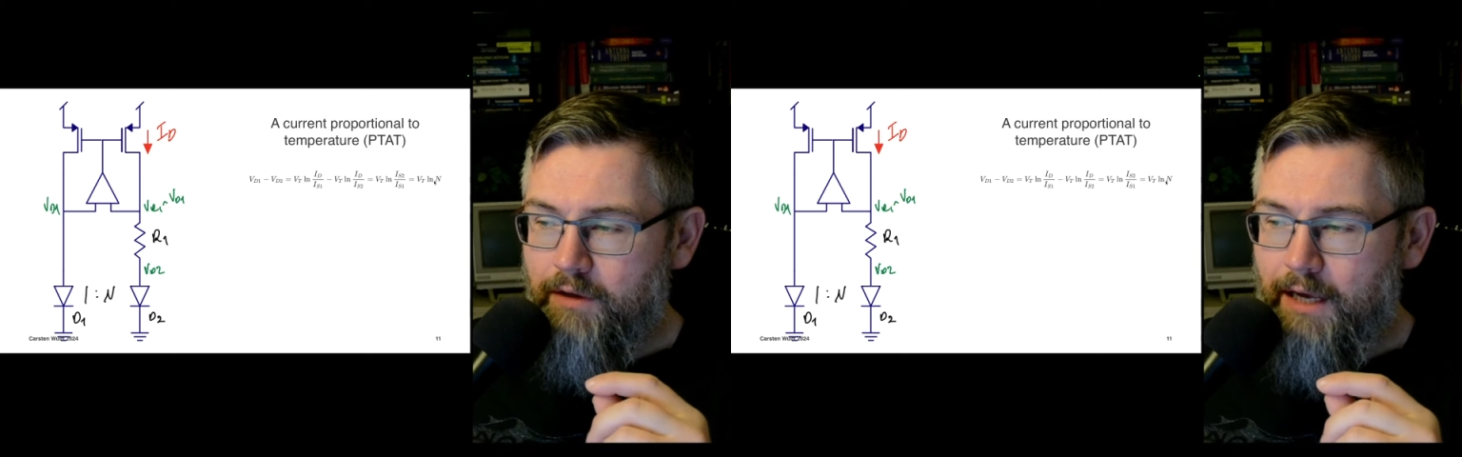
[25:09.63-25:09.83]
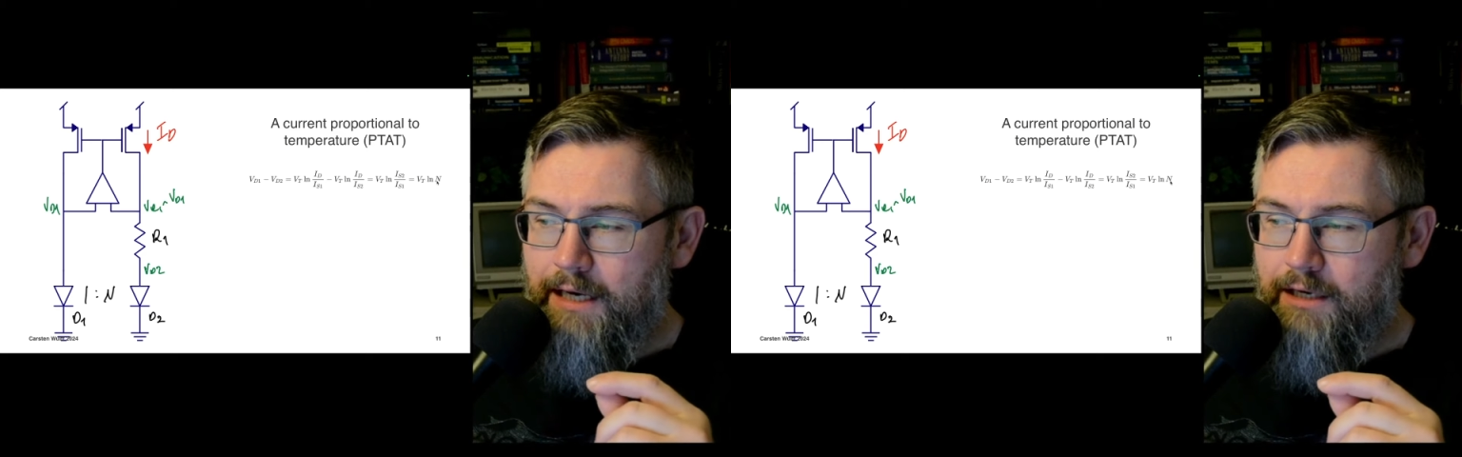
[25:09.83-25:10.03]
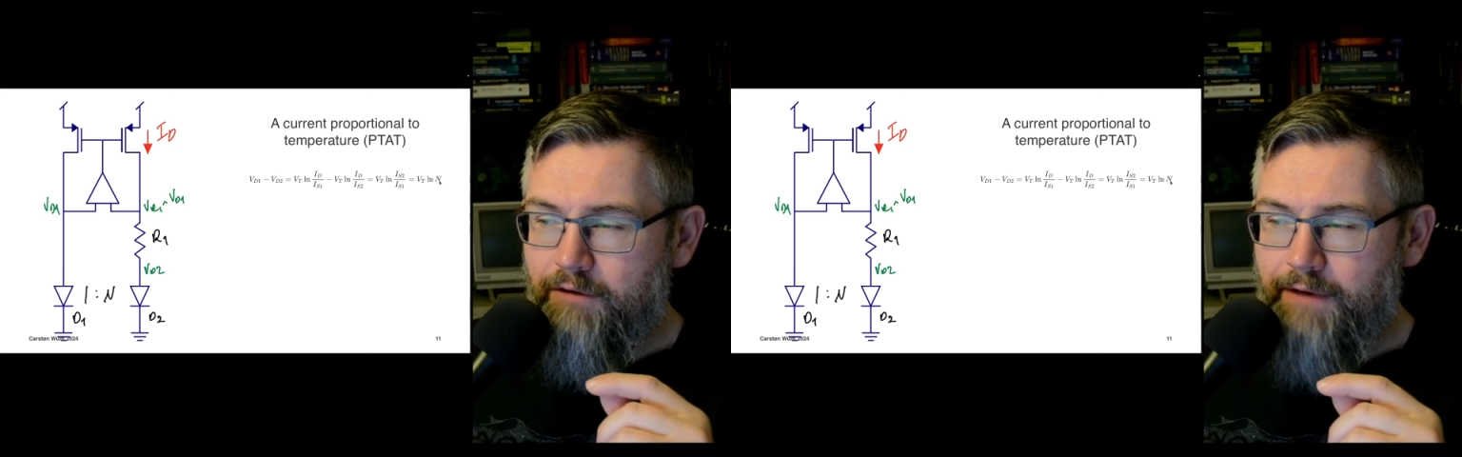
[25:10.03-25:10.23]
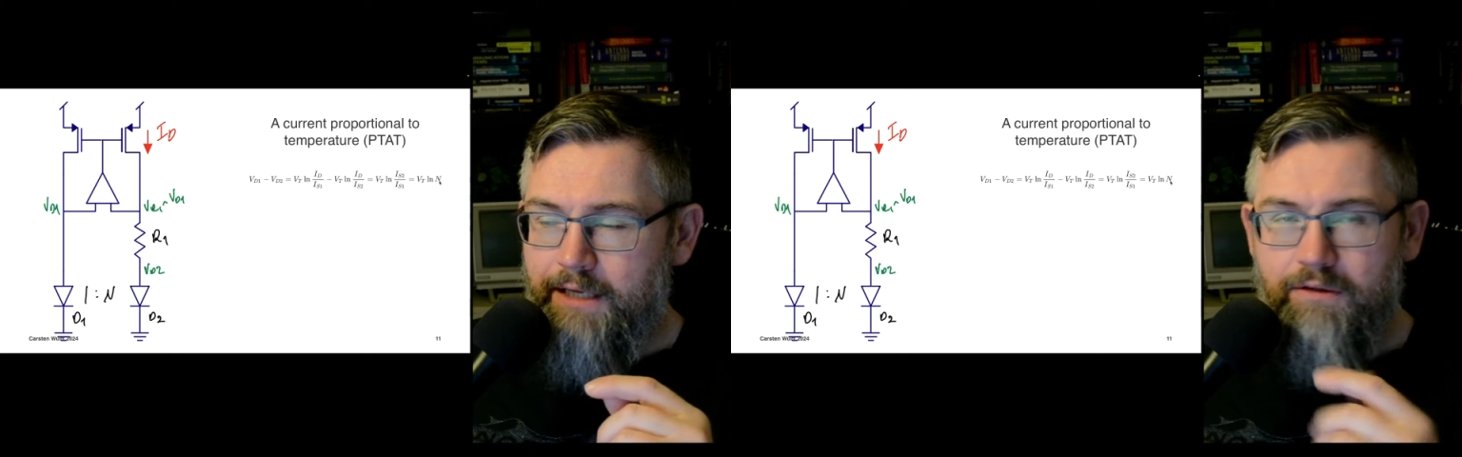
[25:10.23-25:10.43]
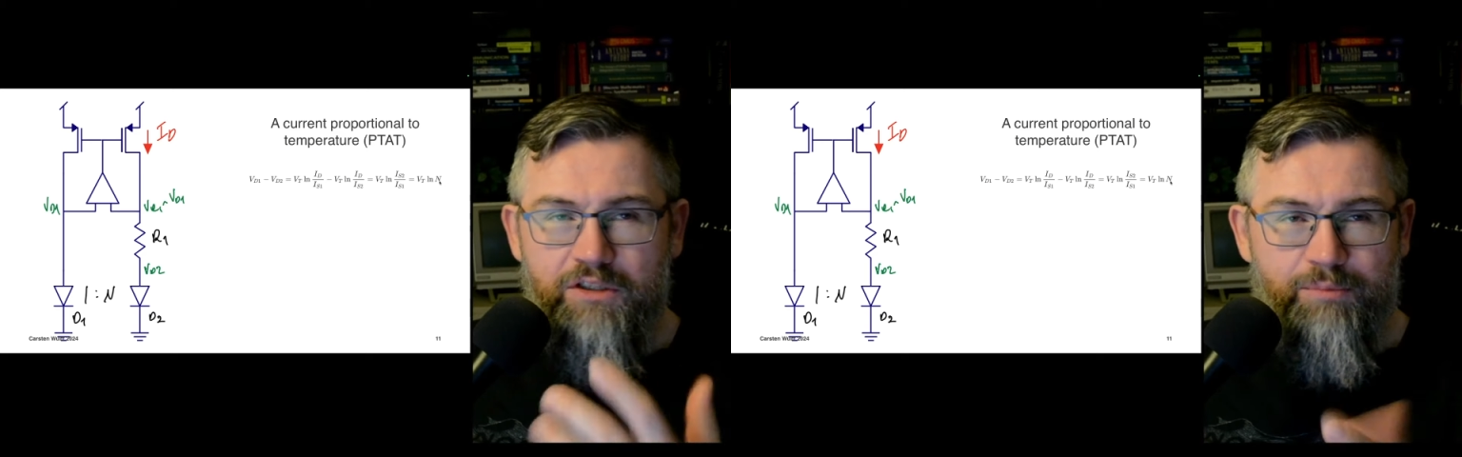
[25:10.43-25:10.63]
ln of
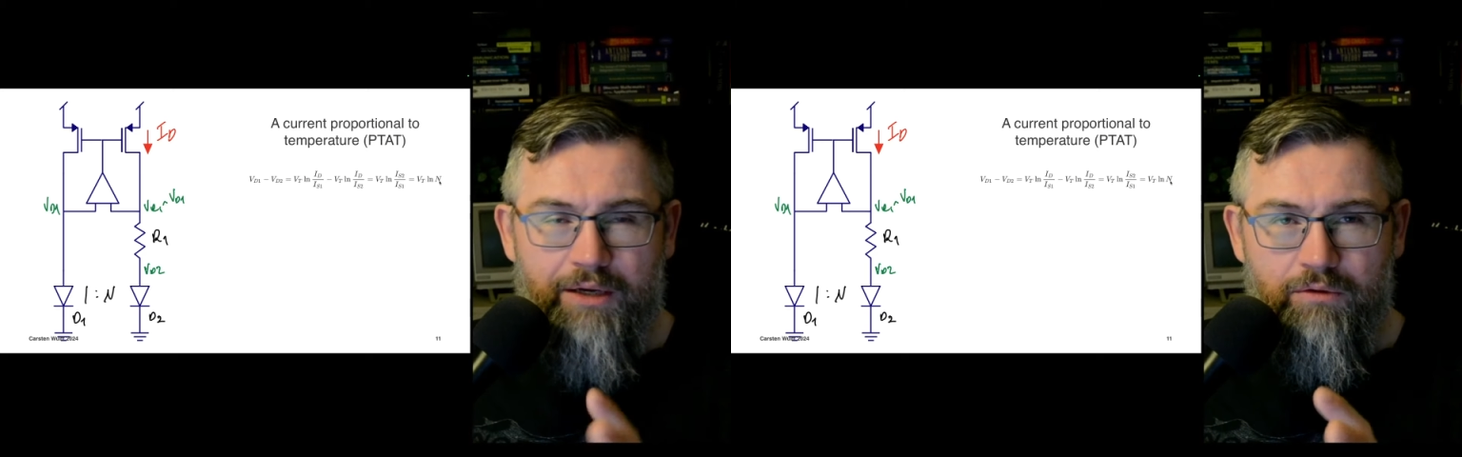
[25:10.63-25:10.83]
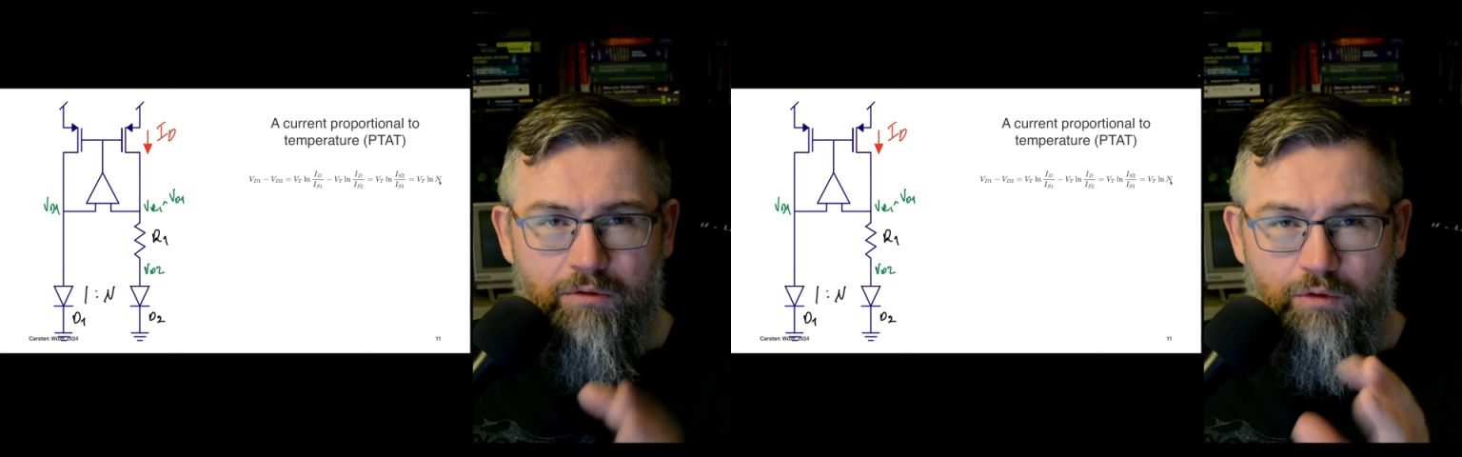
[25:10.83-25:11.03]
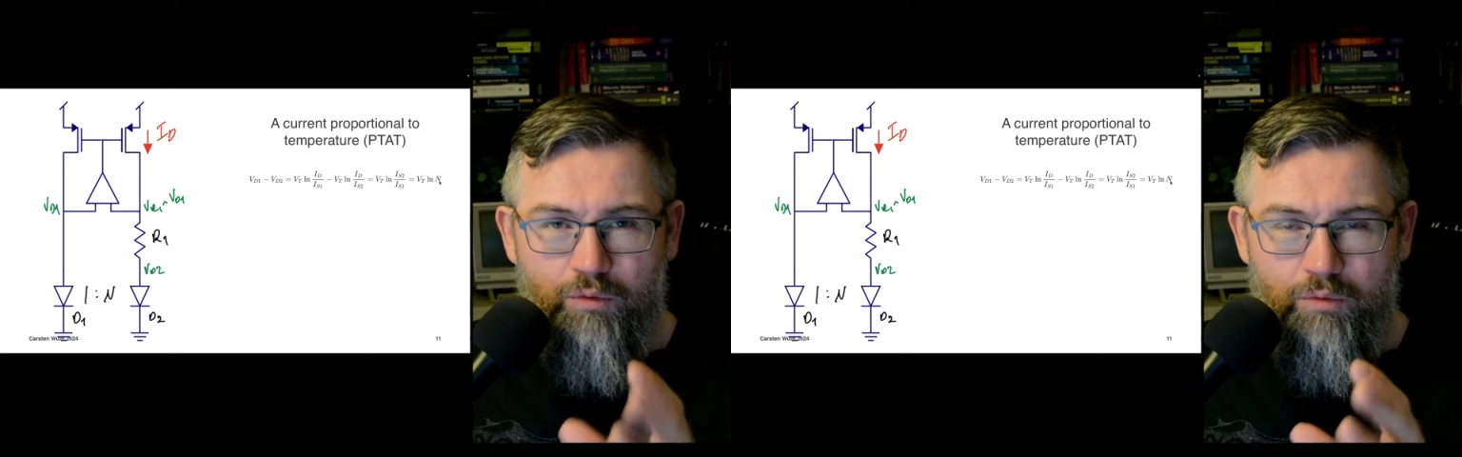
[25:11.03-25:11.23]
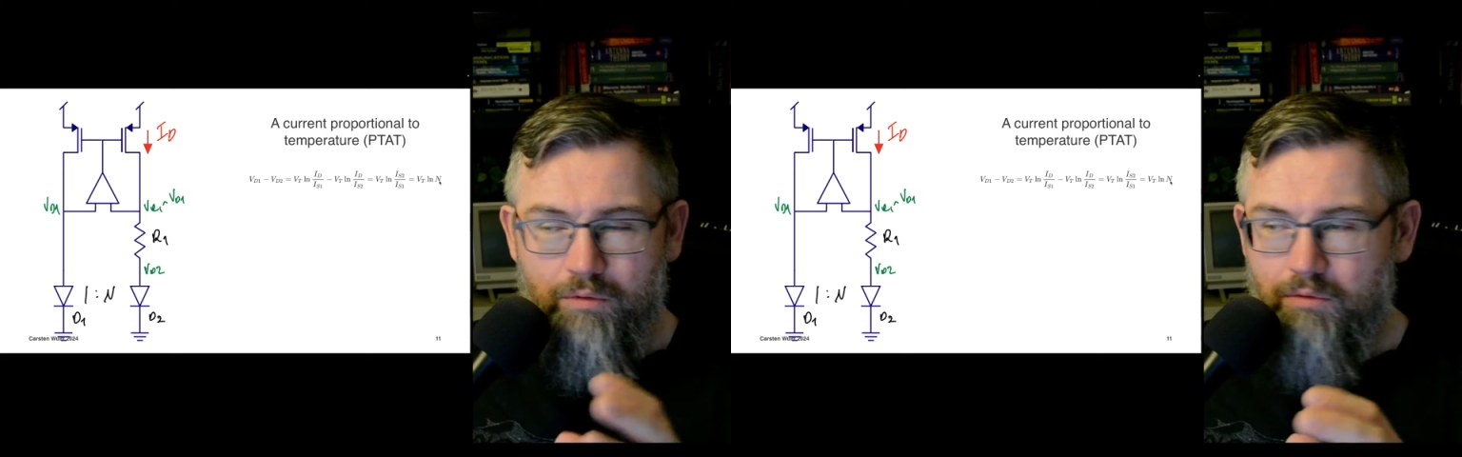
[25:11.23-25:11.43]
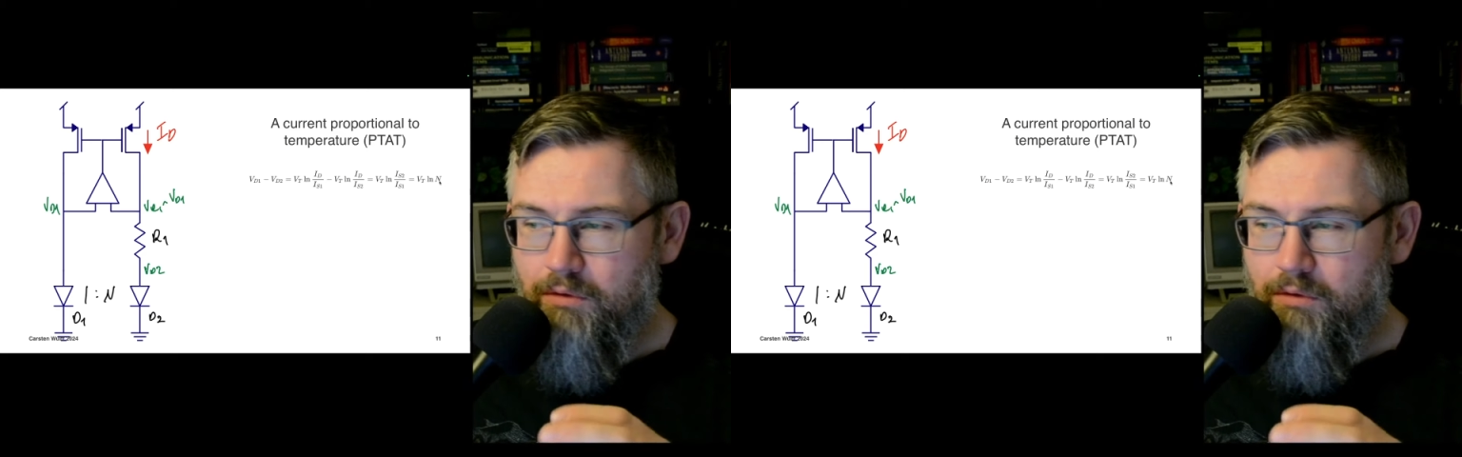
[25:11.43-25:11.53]
8 is about 2.